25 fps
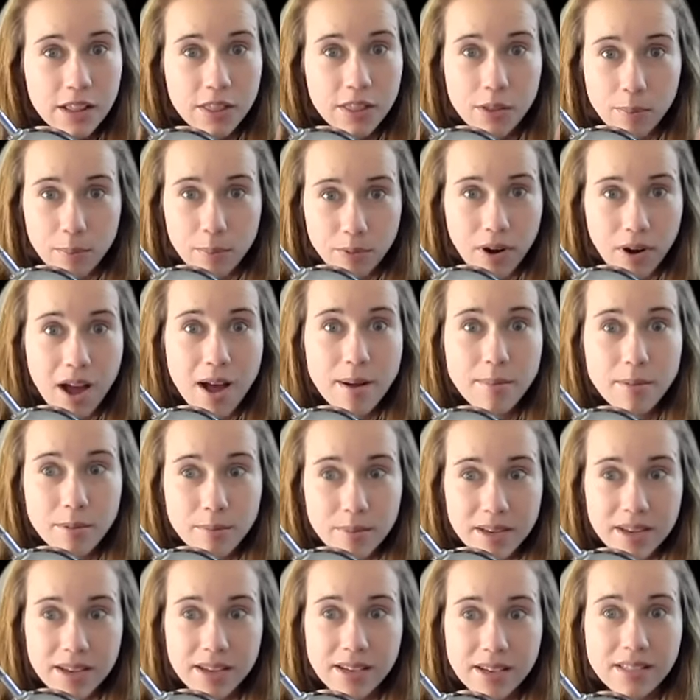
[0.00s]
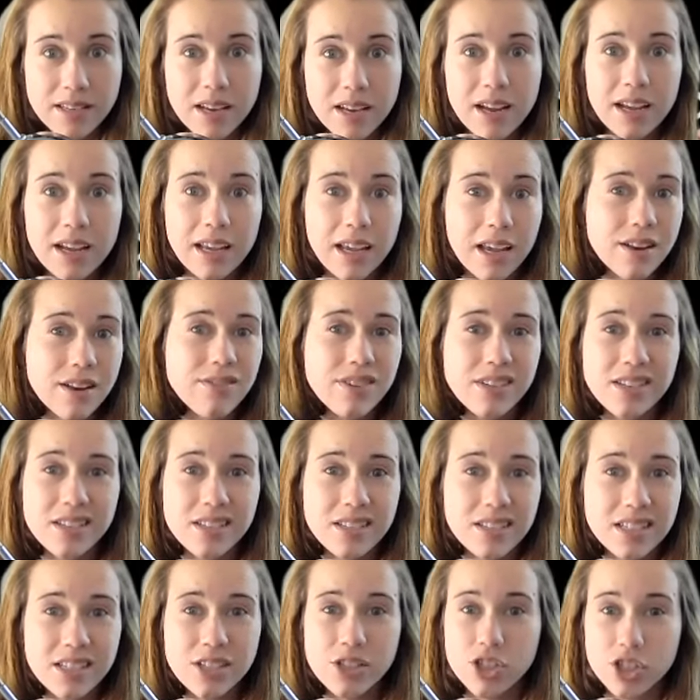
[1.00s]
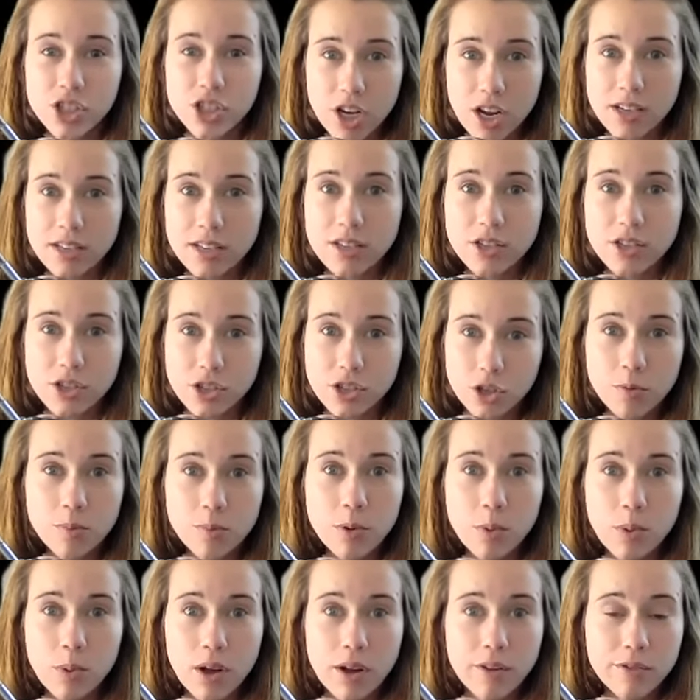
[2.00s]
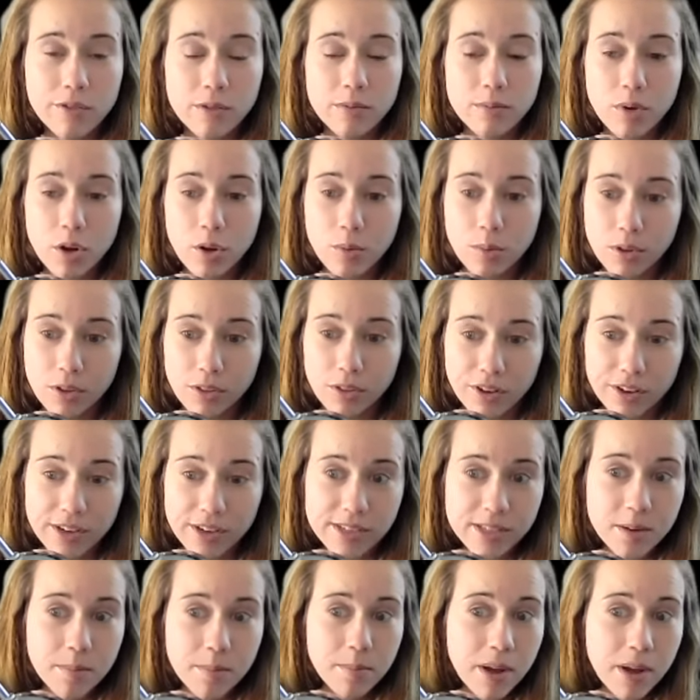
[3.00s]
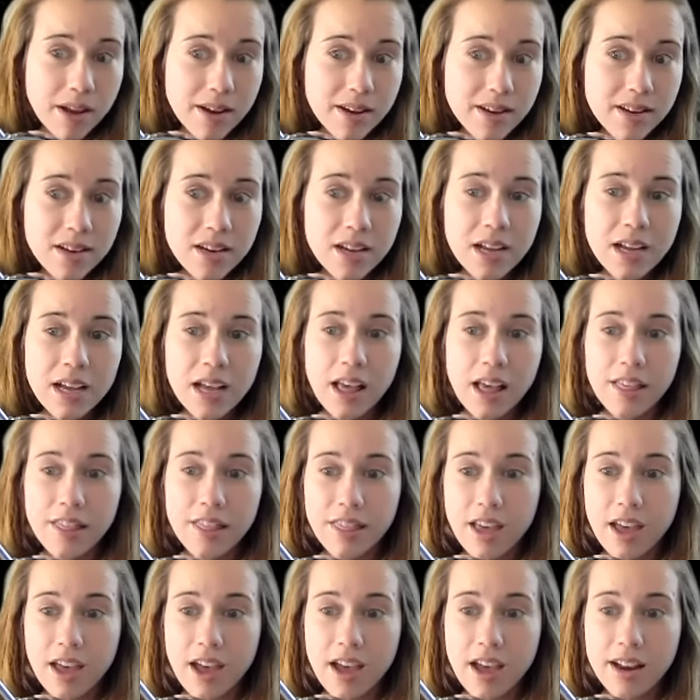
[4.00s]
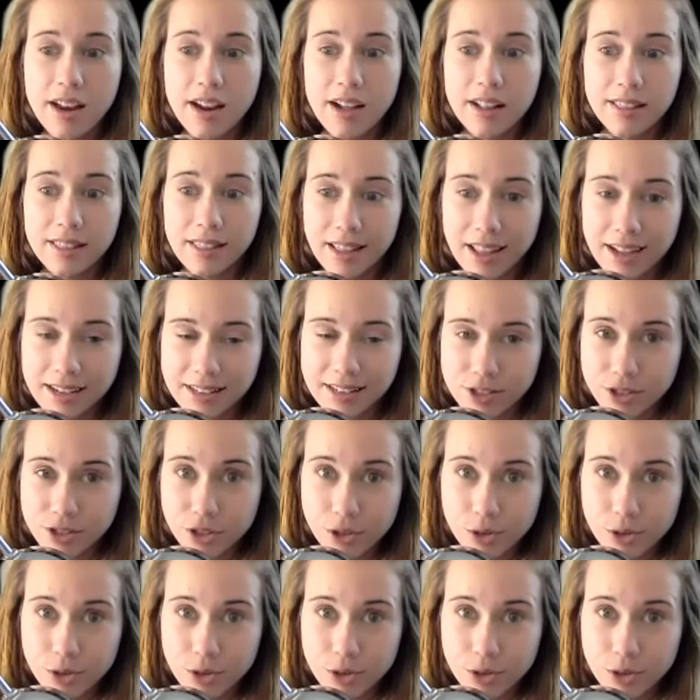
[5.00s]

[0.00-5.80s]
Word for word: The problem is Canva doesn't adjust super well for mobile. There is a button that lets